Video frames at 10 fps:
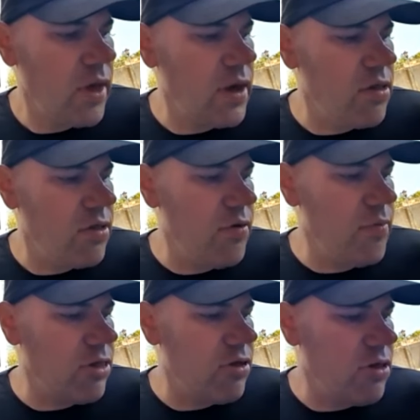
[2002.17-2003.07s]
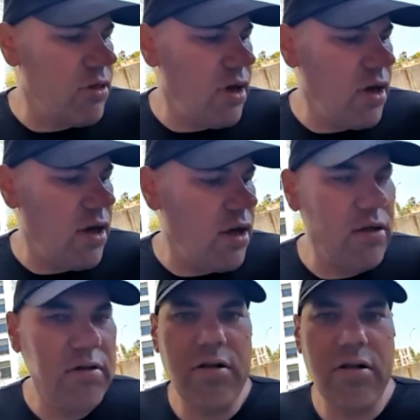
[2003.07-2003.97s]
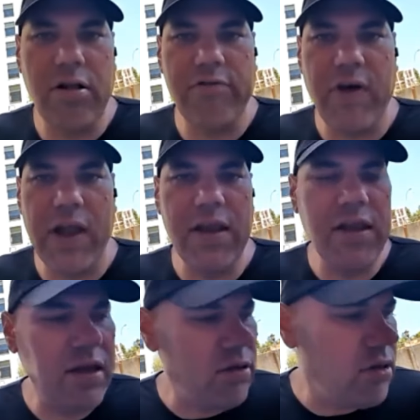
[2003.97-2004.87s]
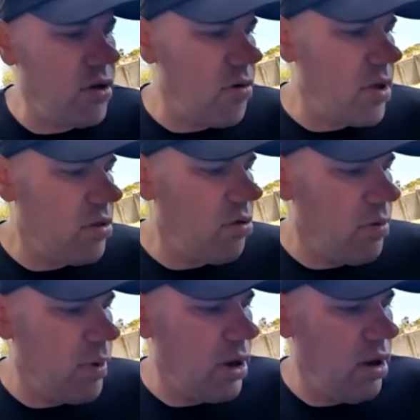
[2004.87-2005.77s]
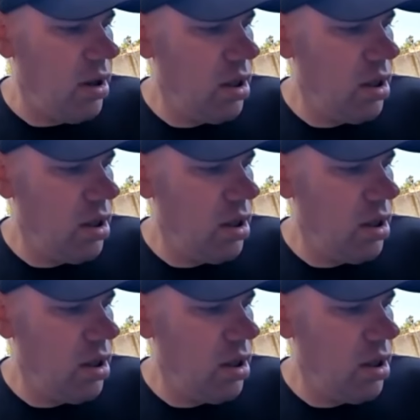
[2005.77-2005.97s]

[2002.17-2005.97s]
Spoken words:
like it's too much in the close fine details to go into it. But